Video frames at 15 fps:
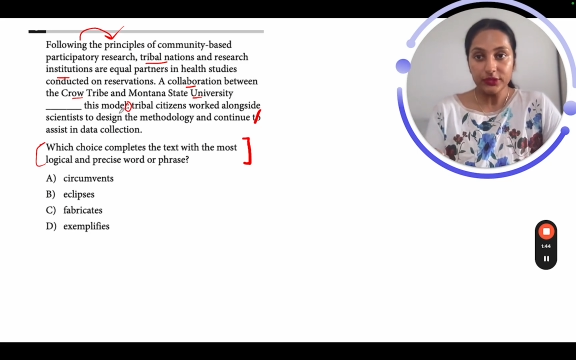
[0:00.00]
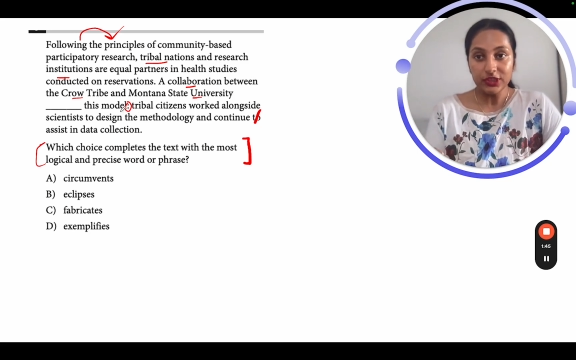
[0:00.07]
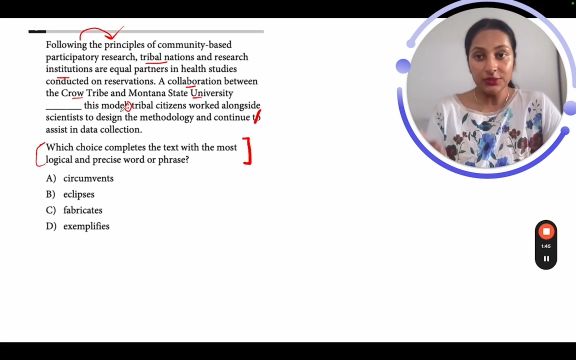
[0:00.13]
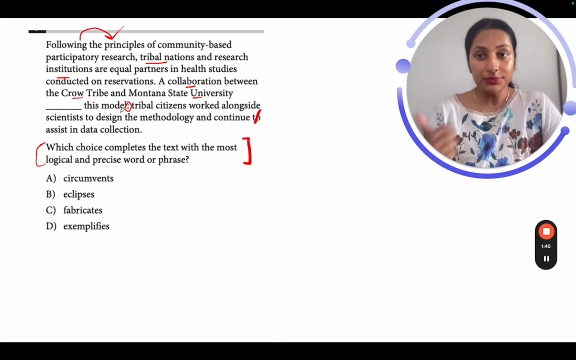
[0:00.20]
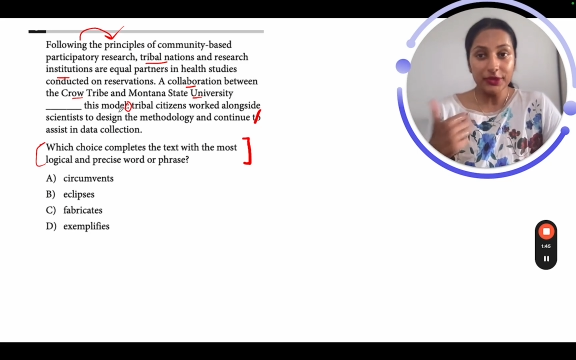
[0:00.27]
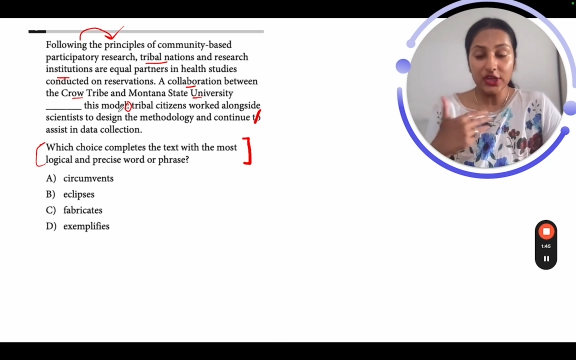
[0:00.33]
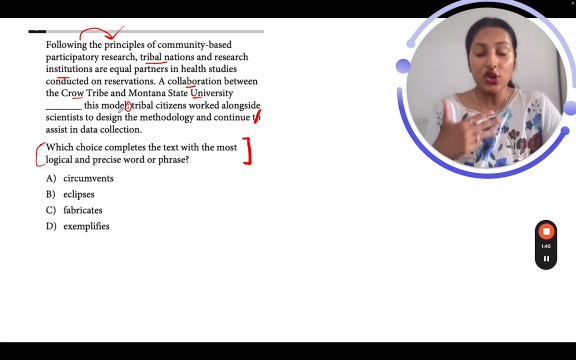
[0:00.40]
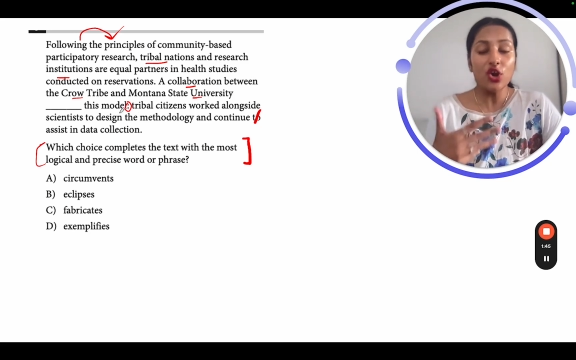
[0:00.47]

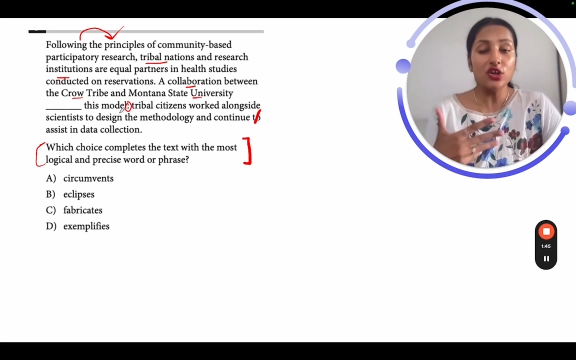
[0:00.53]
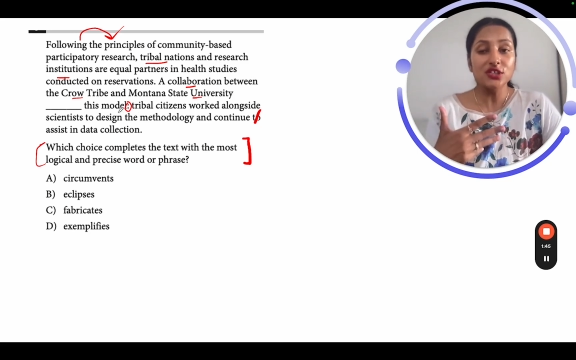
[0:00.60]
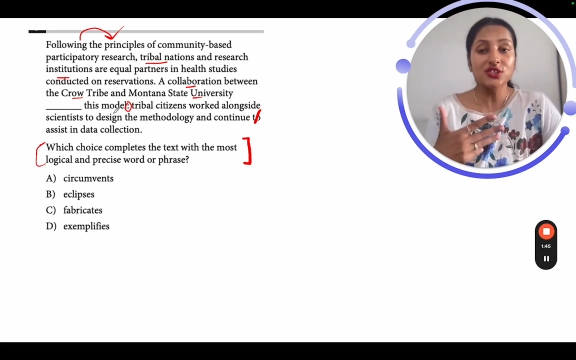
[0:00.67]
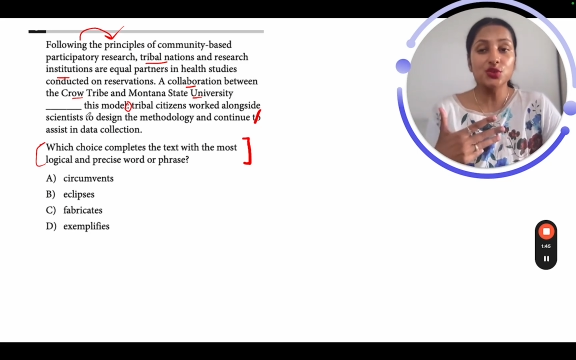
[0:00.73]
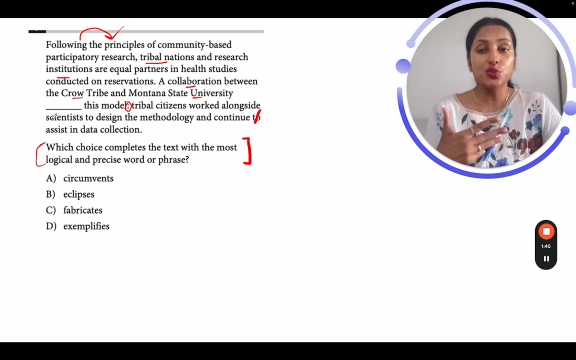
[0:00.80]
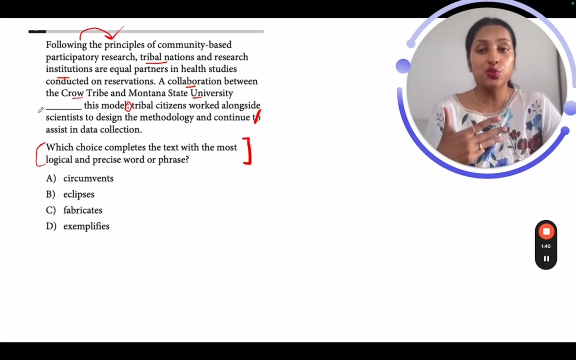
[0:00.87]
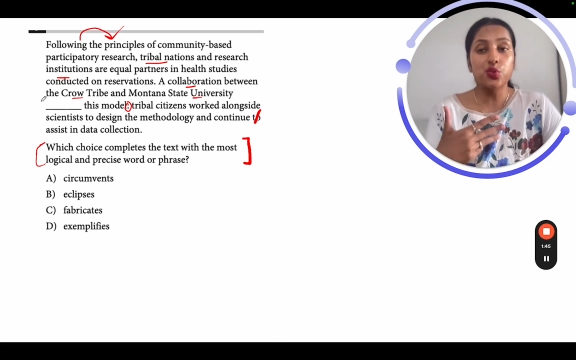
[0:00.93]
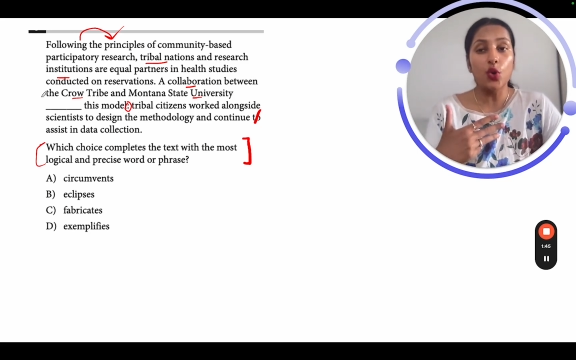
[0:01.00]

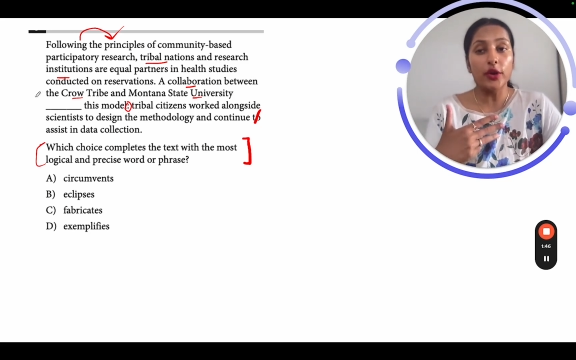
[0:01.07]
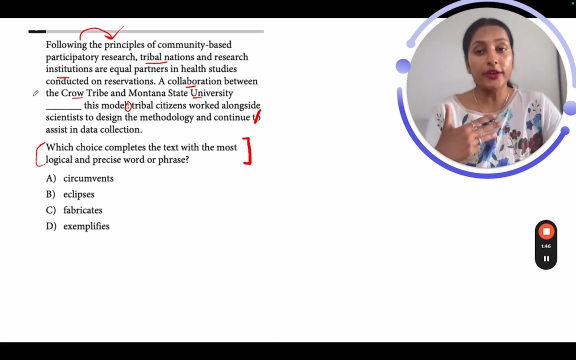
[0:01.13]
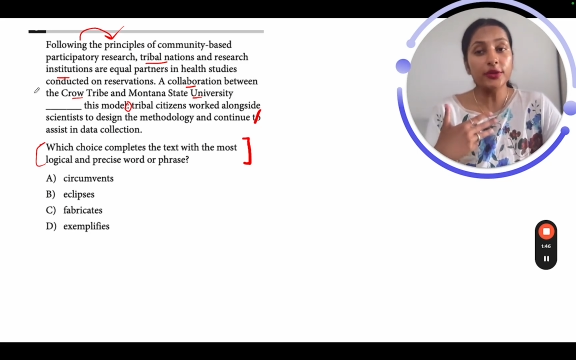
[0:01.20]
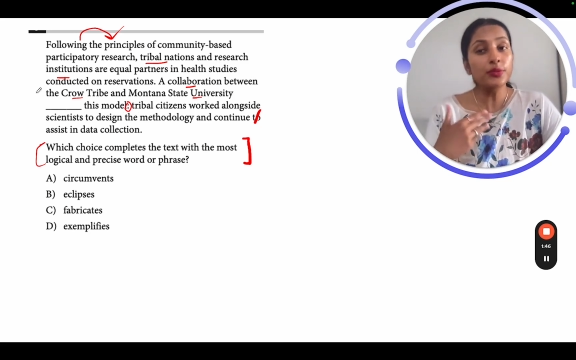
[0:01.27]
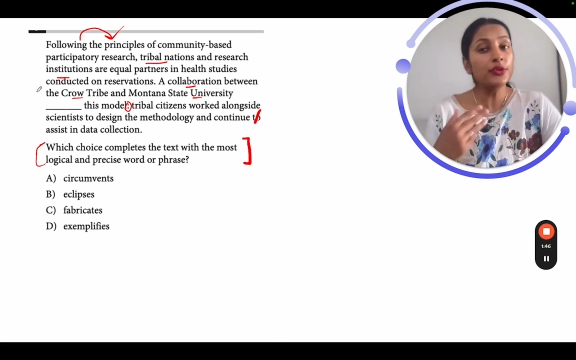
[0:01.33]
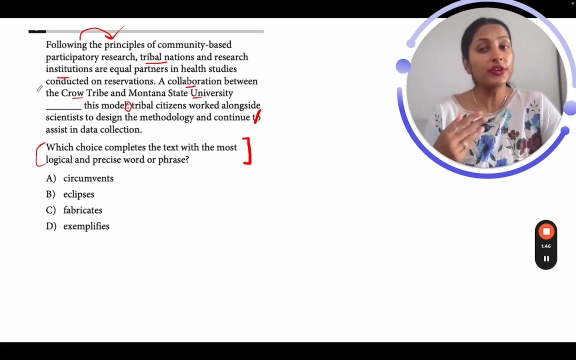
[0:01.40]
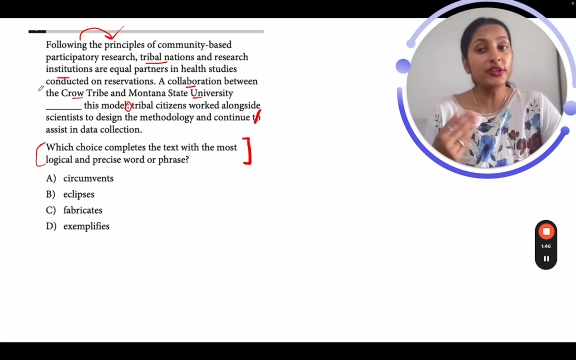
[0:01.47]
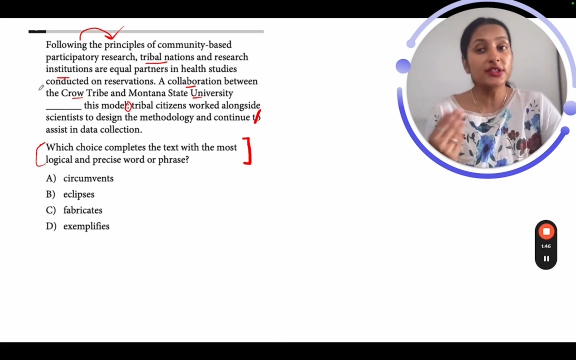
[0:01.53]
because
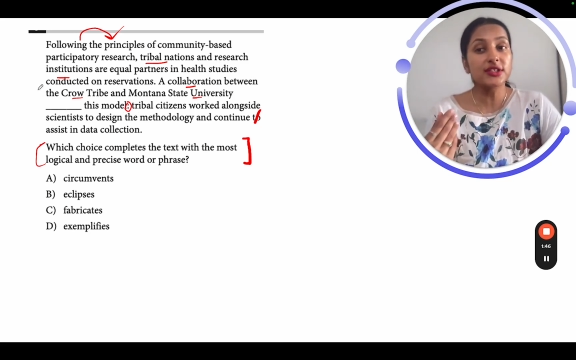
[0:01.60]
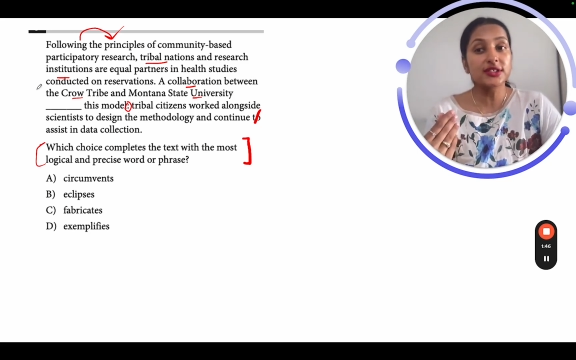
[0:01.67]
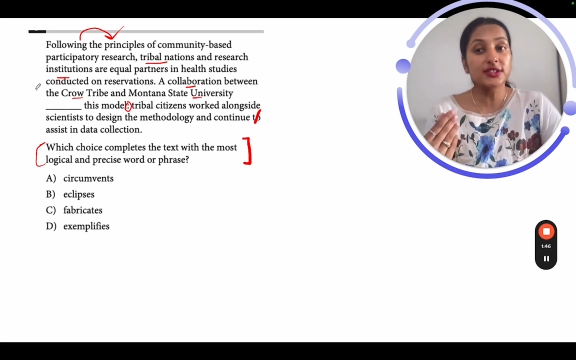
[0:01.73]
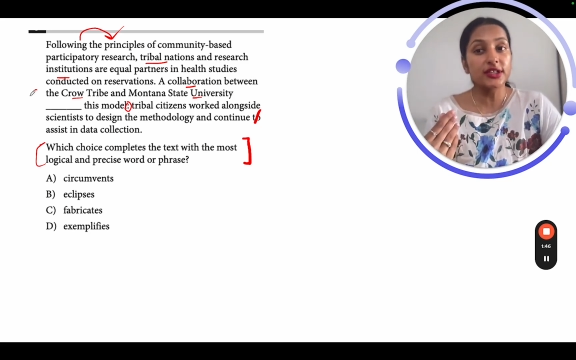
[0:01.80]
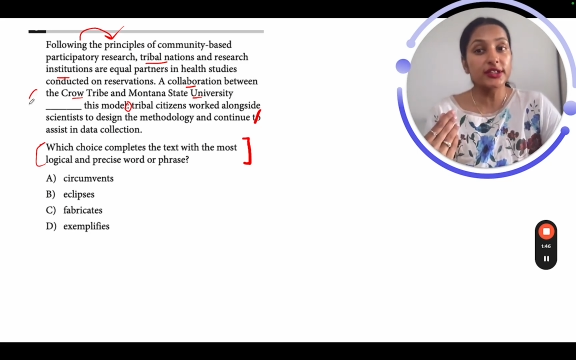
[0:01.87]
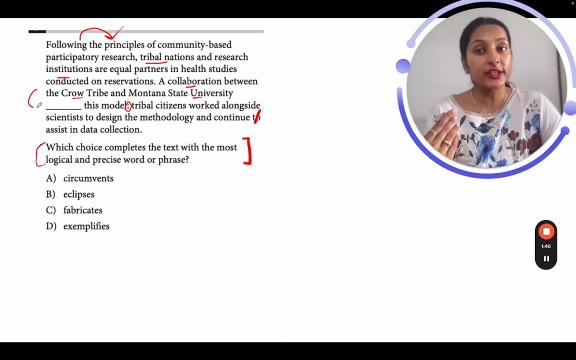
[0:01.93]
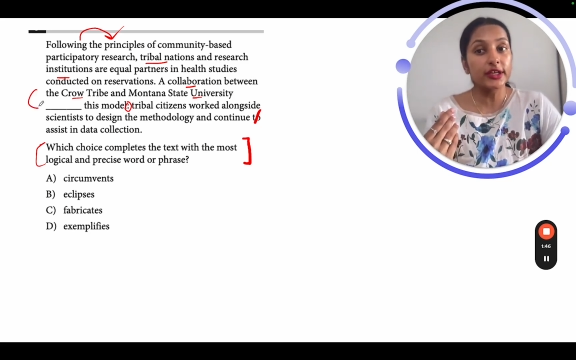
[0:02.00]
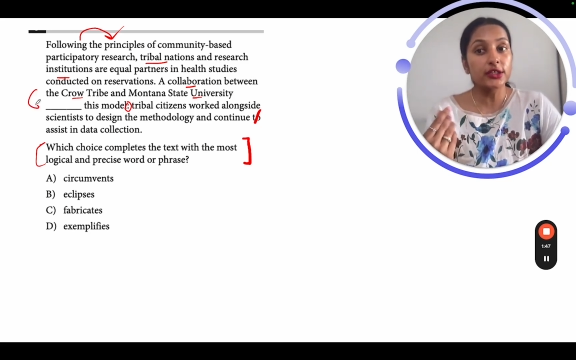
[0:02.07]
whatever it is
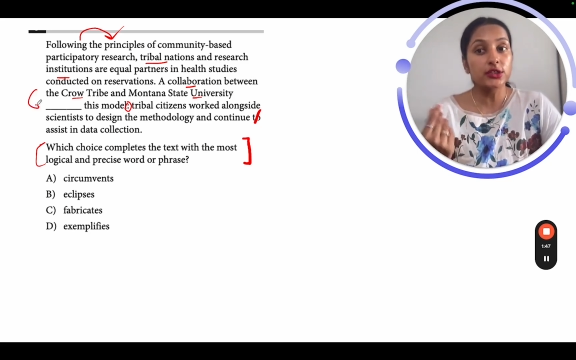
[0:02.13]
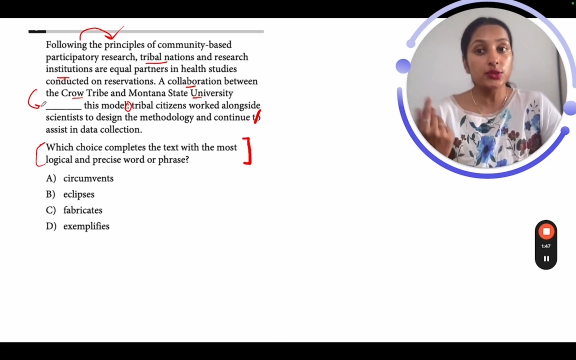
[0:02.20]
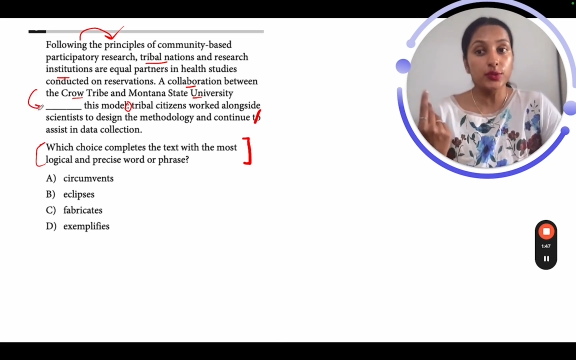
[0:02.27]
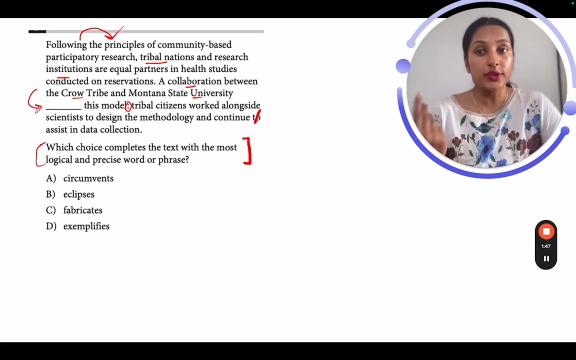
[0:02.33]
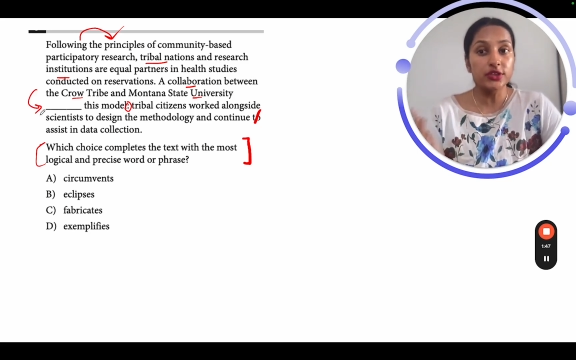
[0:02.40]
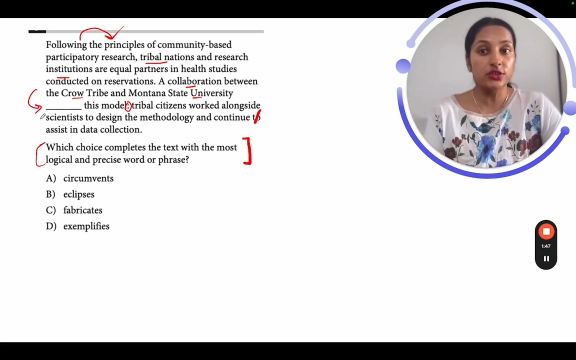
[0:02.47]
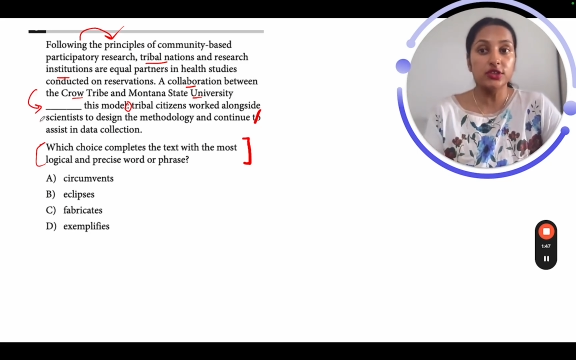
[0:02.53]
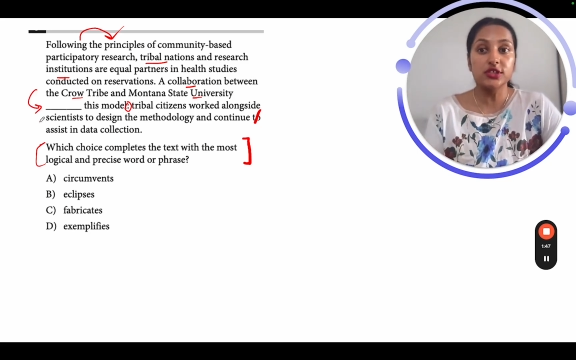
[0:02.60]
that they are doing